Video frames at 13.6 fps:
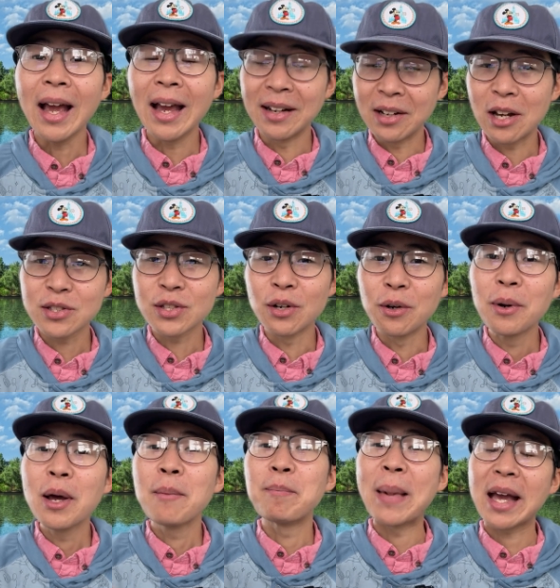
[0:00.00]
And also
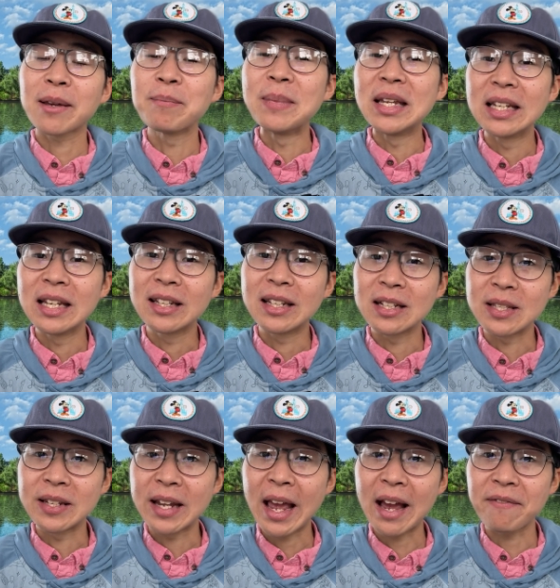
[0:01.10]
Mac Mini
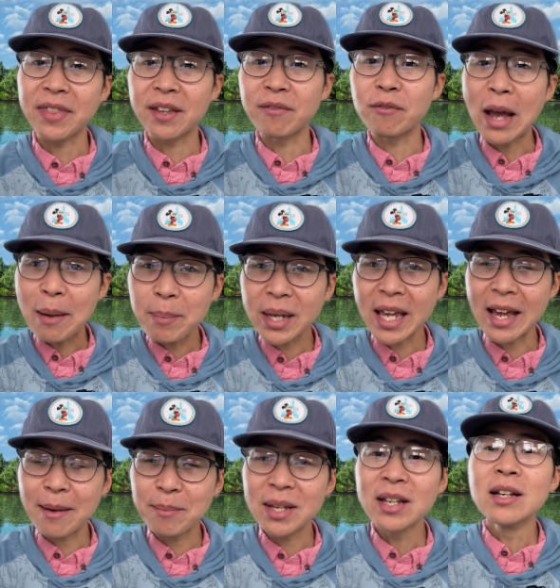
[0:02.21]
doesn't have the
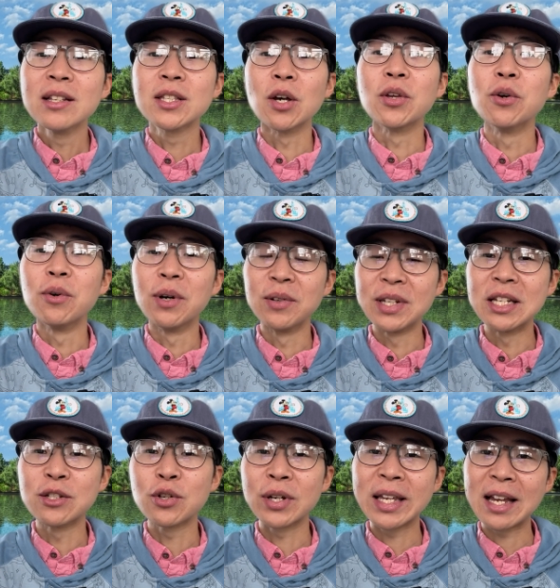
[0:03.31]
webcam, so you will need
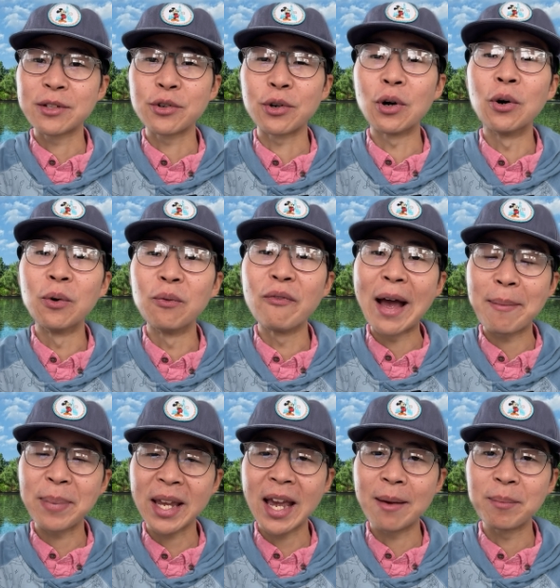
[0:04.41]
to get your own
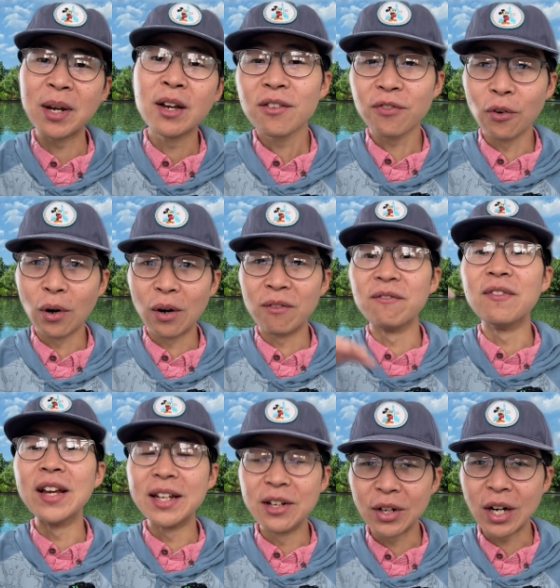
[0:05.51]
webcam for
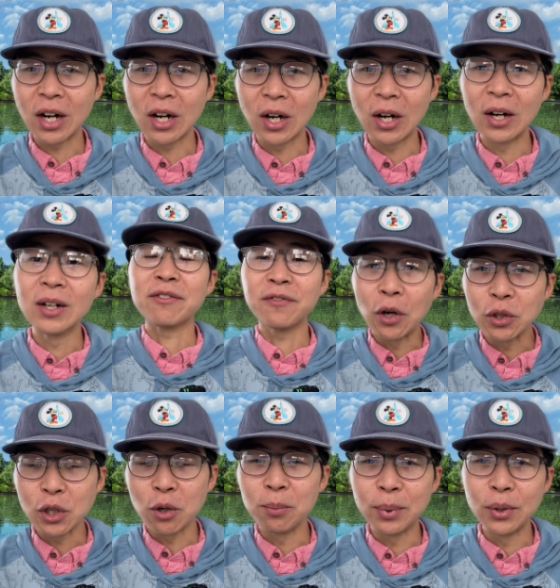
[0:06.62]
video call,
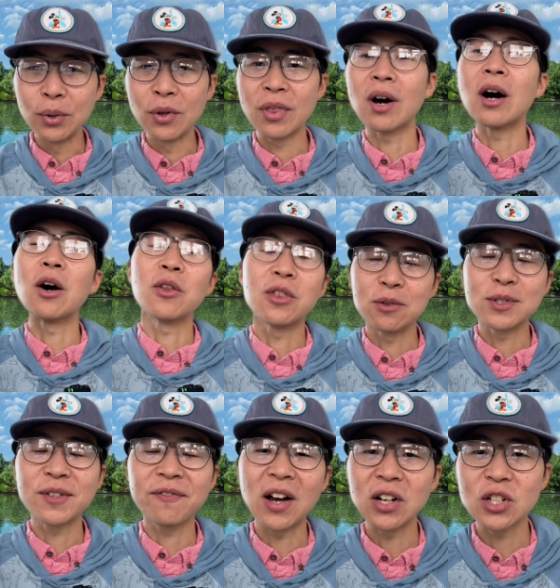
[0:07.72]
photo booth, all those
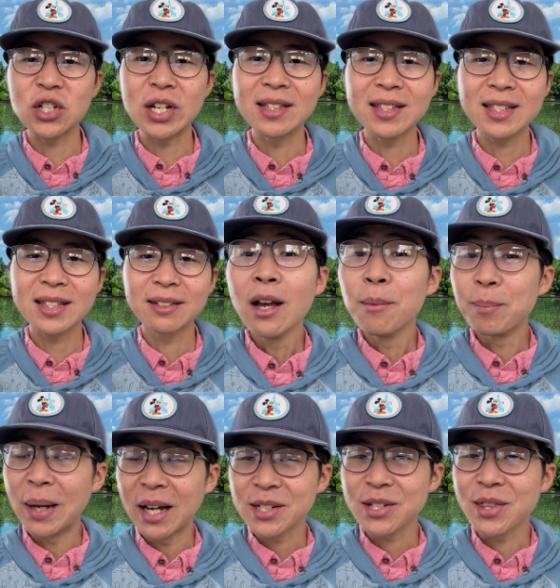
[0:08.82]
functions.
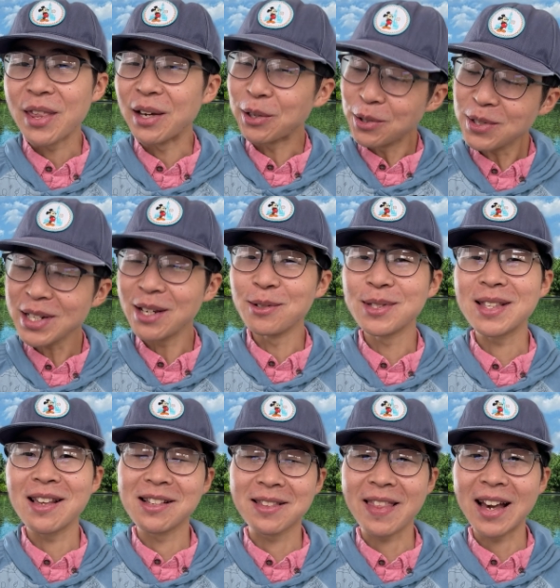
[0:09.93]
But the good news
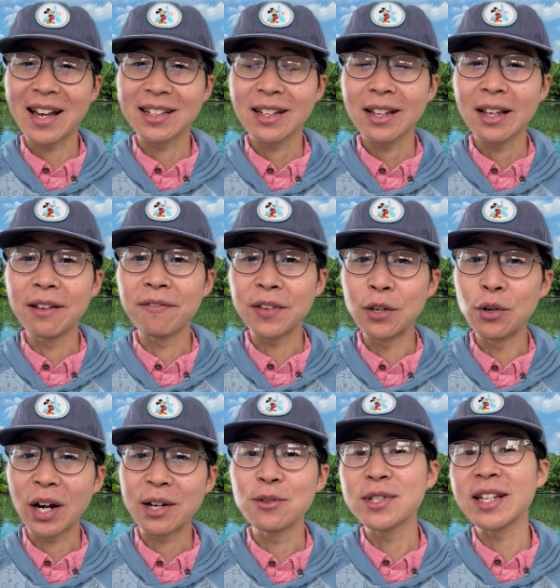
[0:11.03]
is that if you are
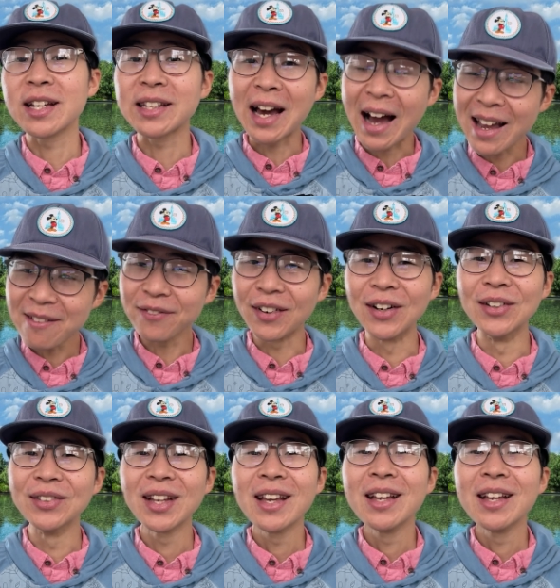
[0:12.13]
using an iPhone,